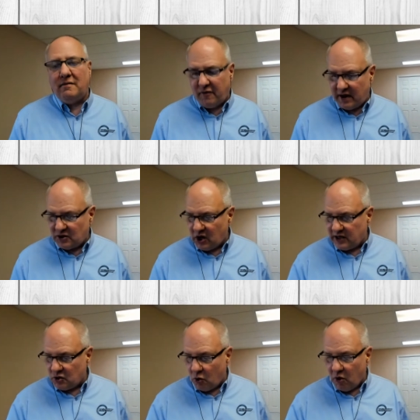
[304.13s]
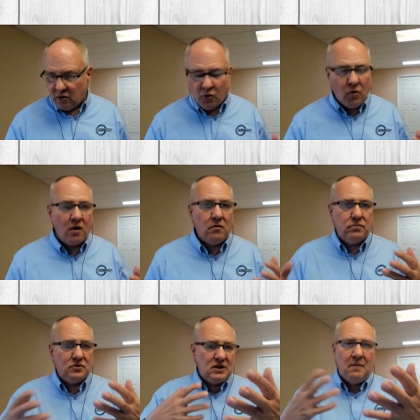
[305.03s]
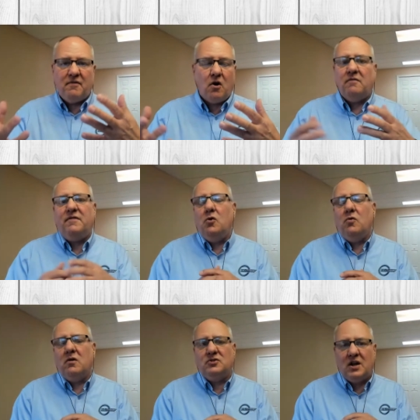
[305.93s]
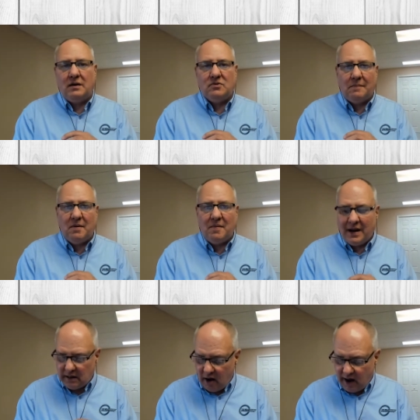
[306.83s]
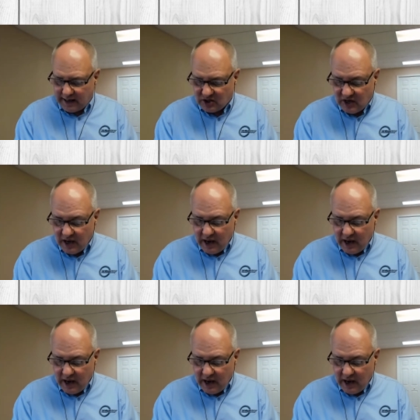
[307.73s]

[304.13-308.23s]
franchisor, who are some of our viewers and some of my clients.